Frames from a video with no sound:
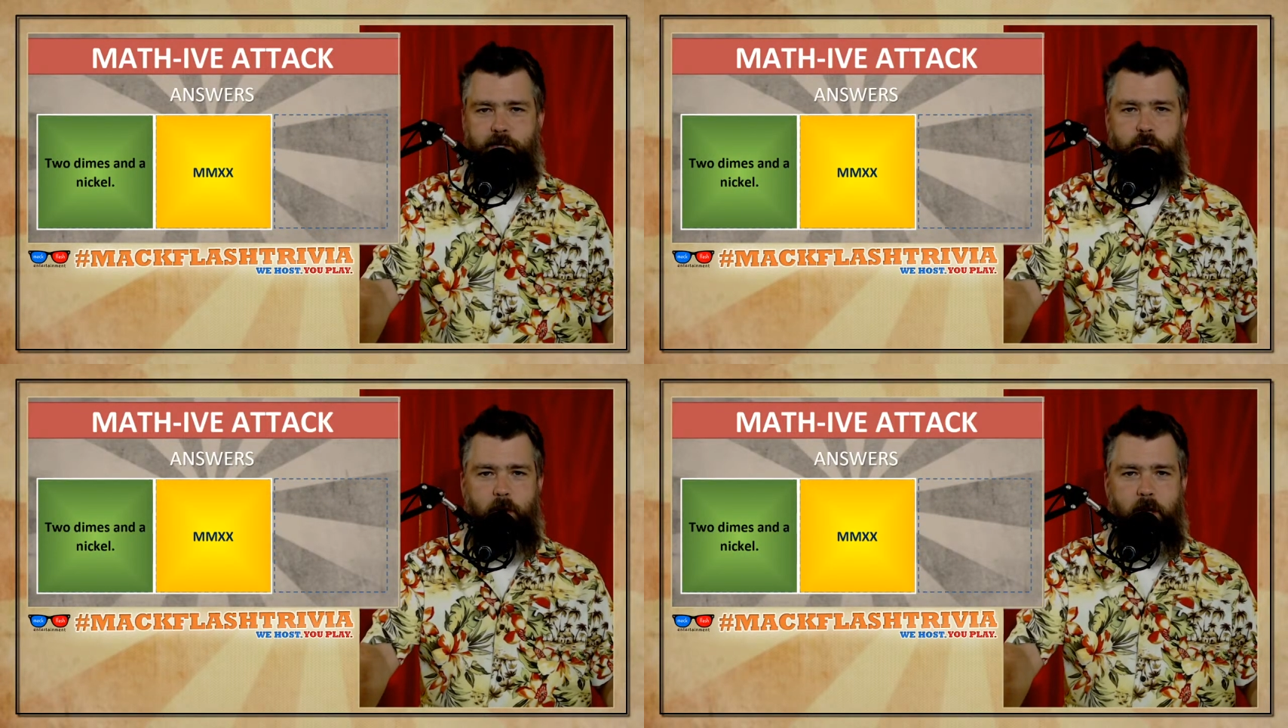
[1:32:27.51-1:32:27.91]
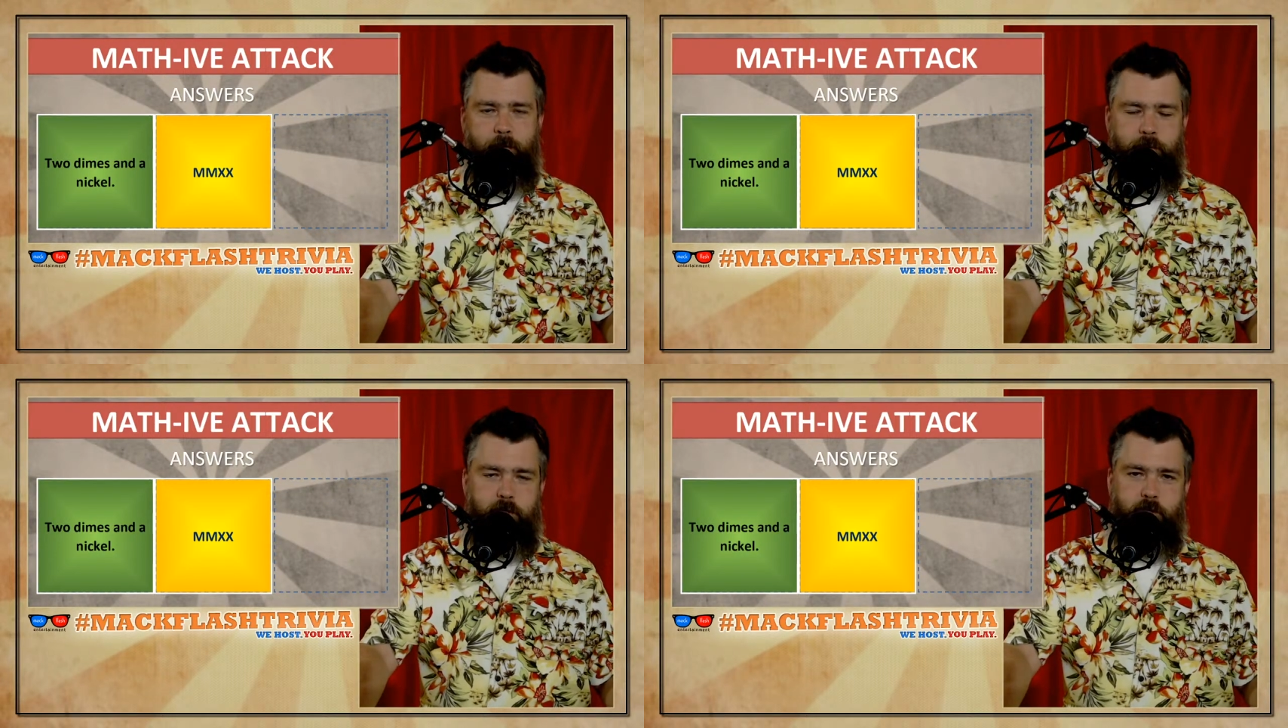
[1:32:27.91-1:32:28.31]
2
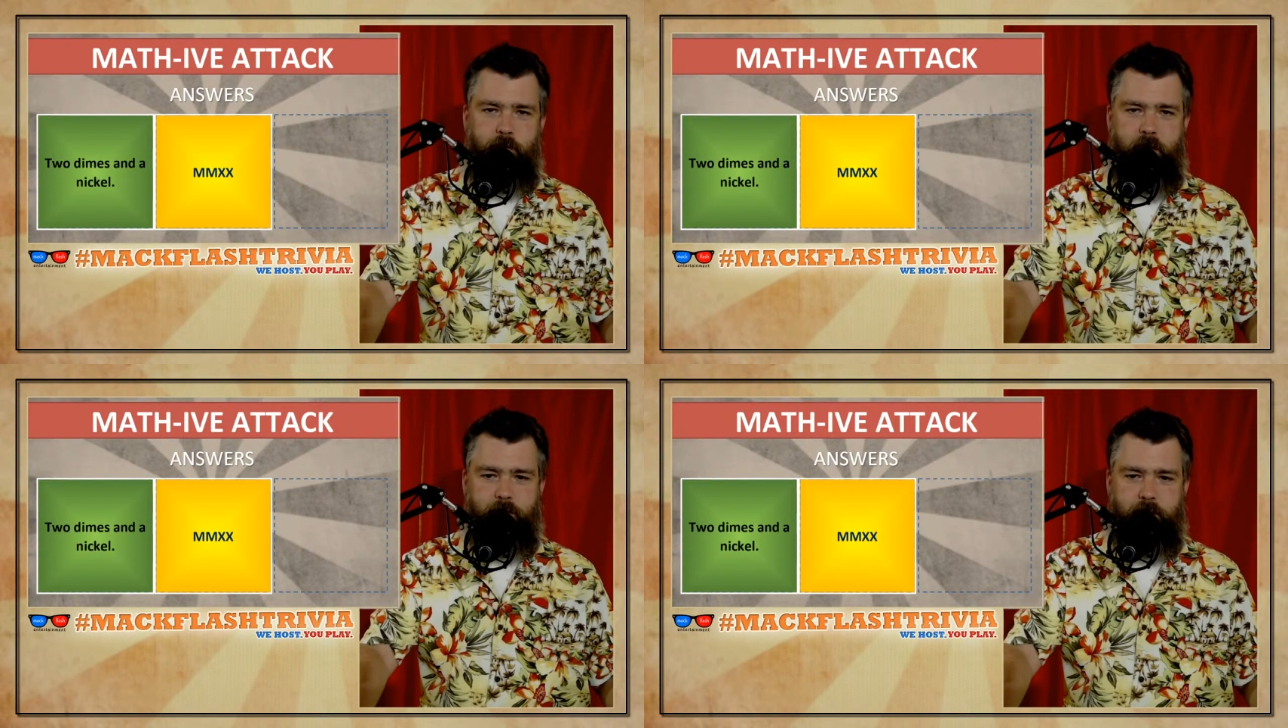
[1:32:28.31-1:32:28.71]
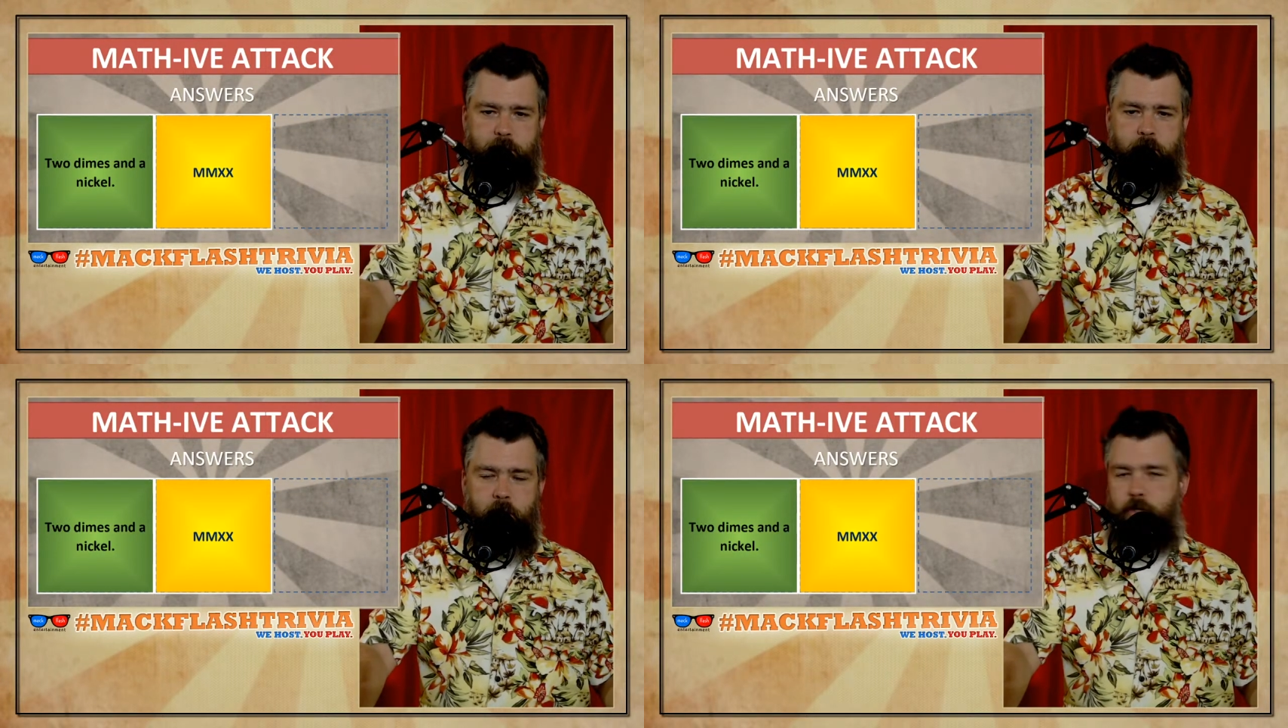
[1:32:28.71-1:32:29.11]
M's,
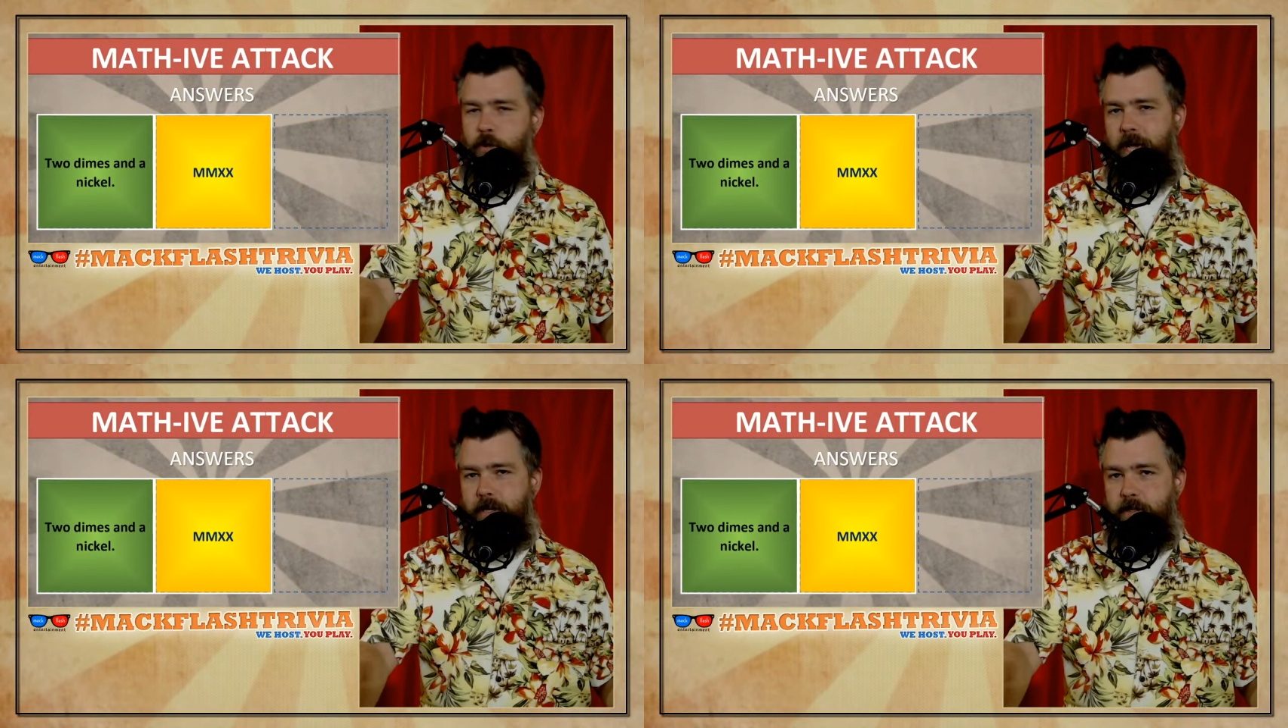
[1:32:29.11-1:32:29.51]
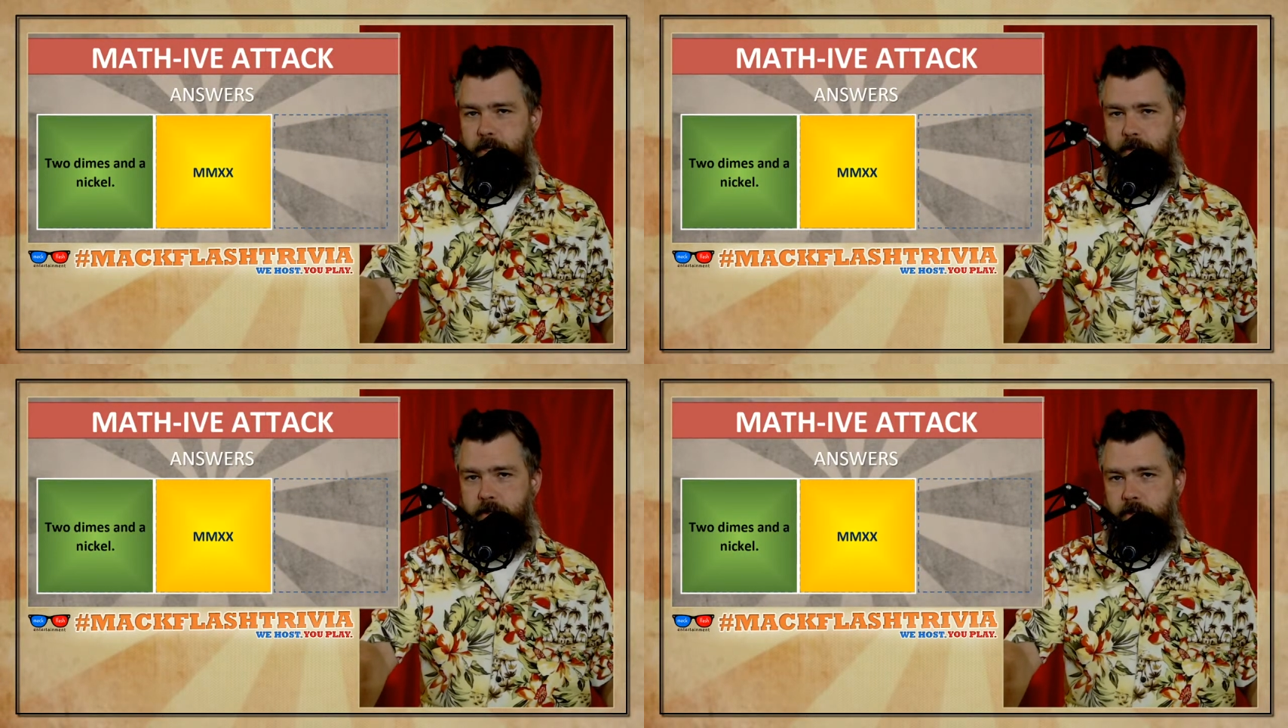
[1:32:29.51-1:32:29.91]
2000, 2
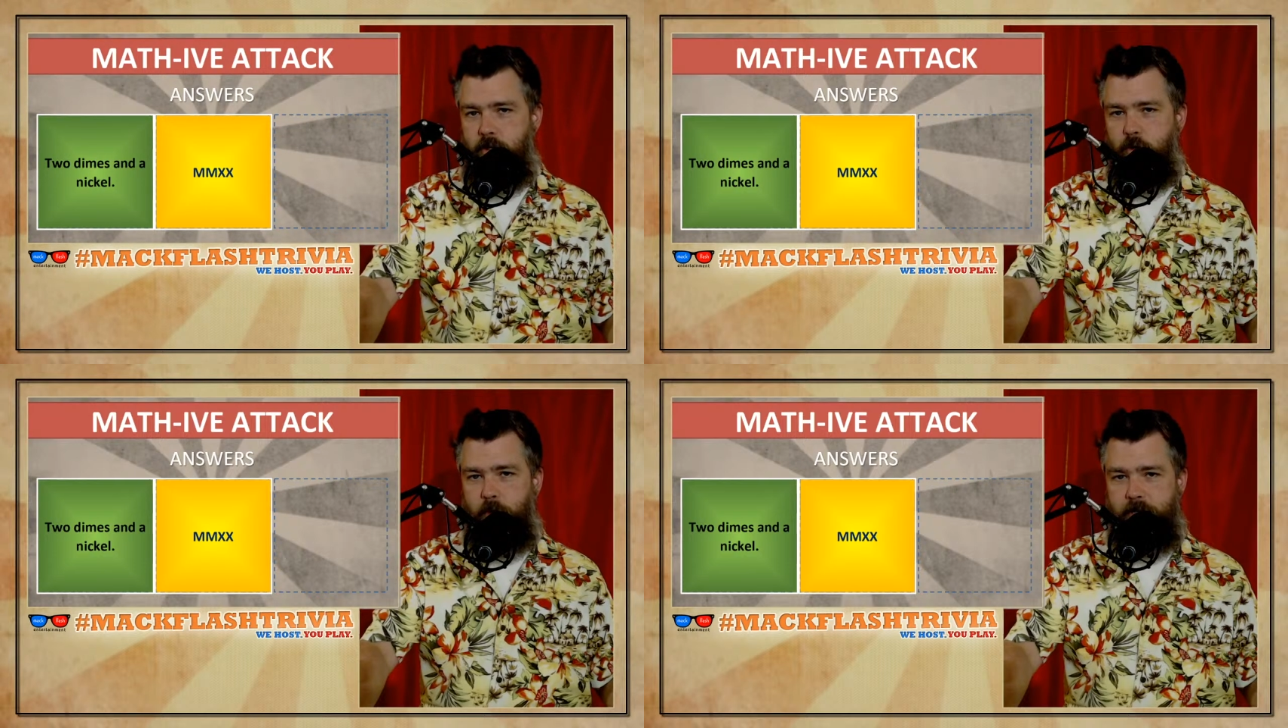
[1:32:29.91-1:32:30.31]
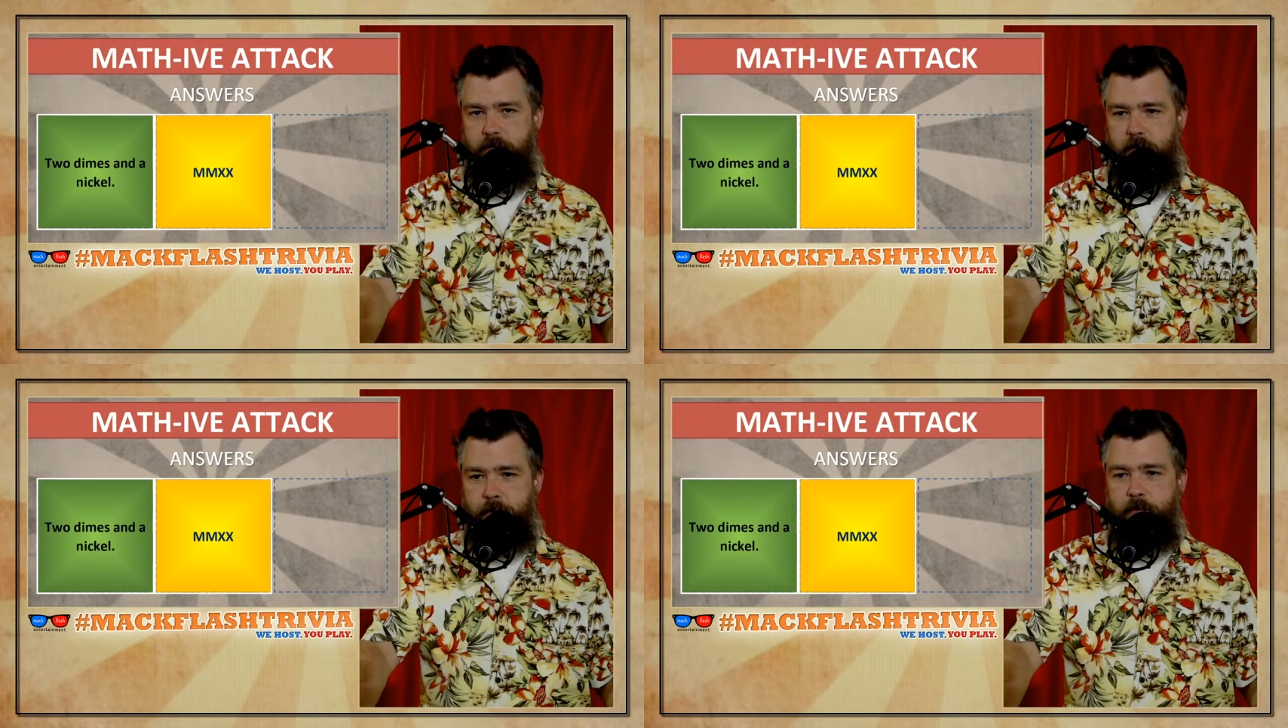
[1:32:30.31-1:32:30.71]
X's,
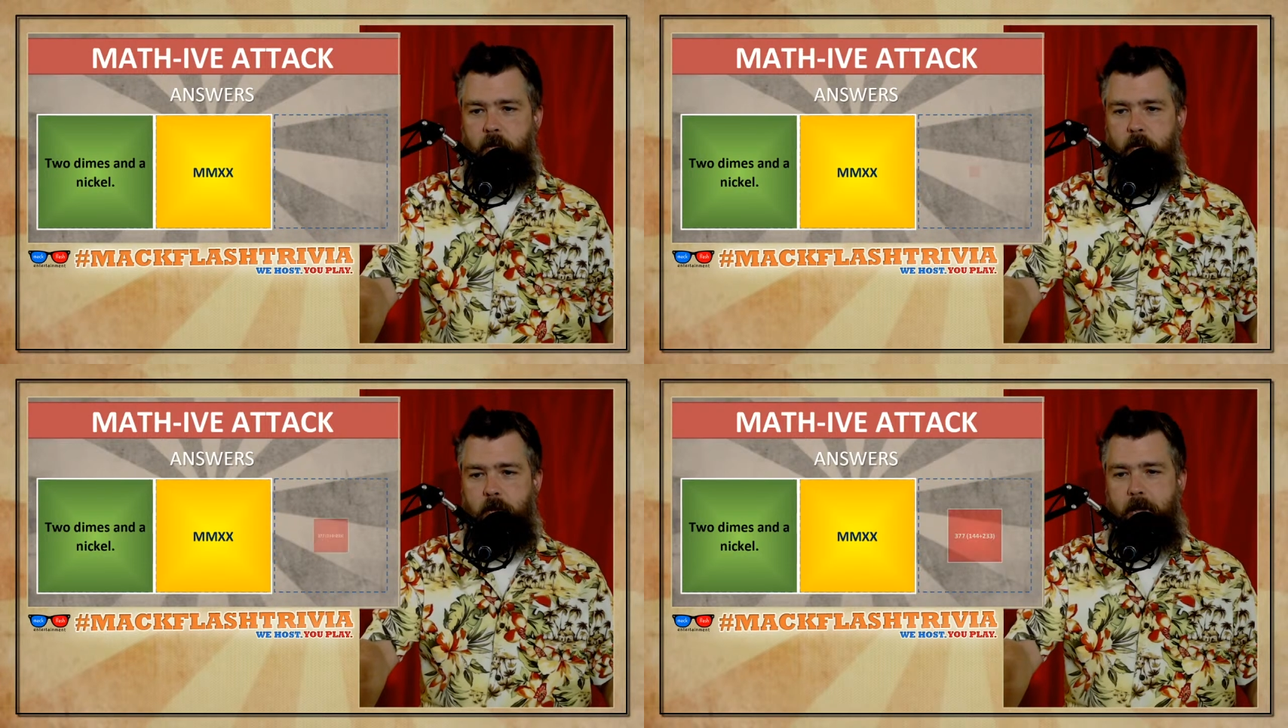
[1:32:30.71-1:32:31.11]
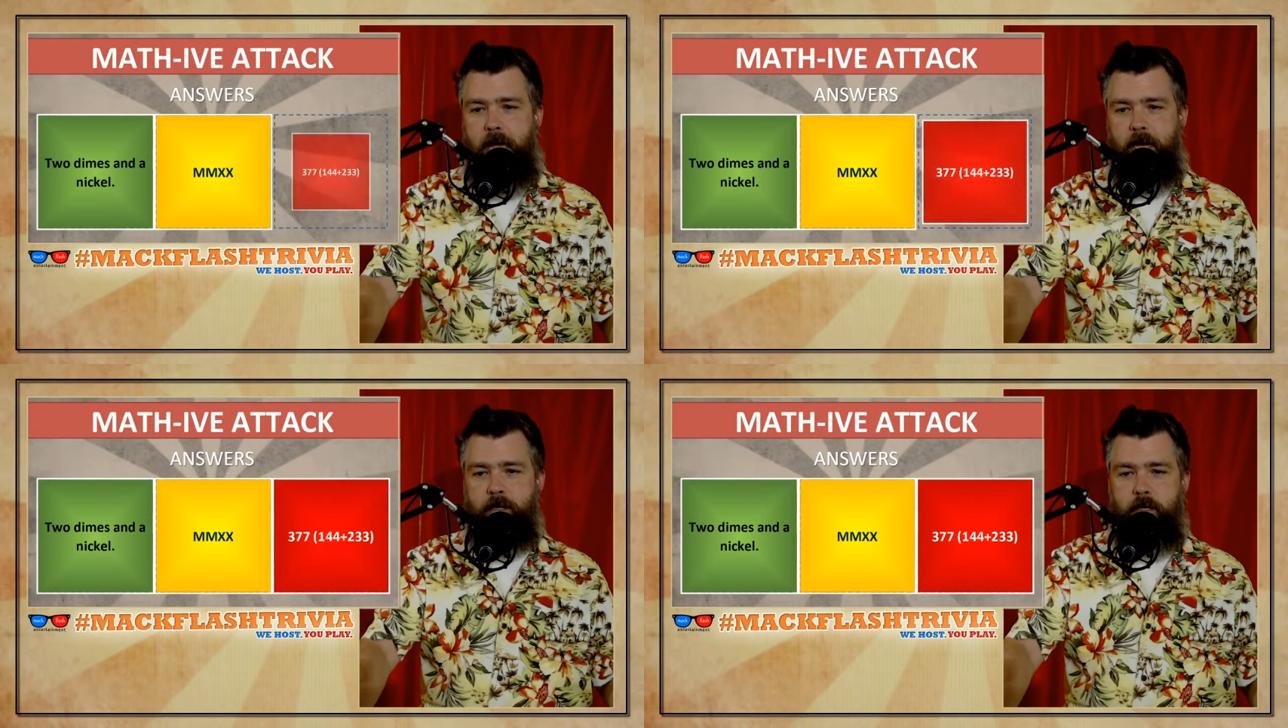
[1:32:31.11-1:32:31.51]
20.
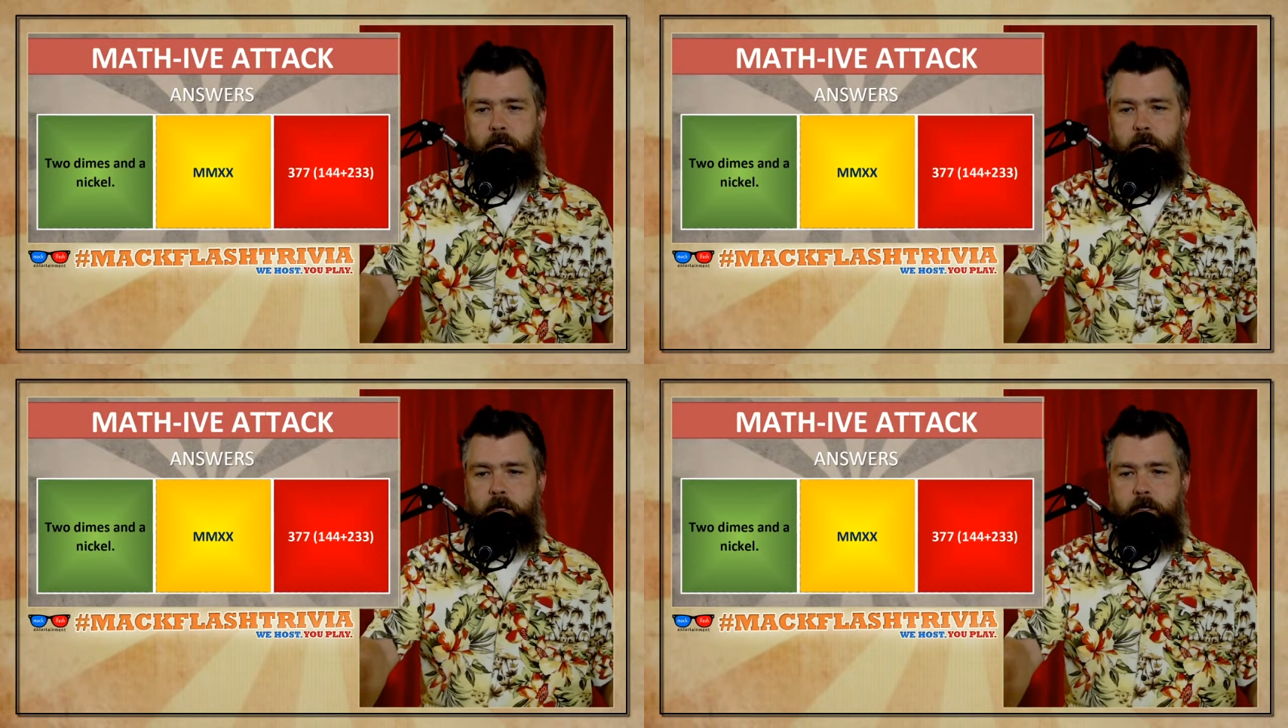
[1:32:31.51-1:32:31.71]
And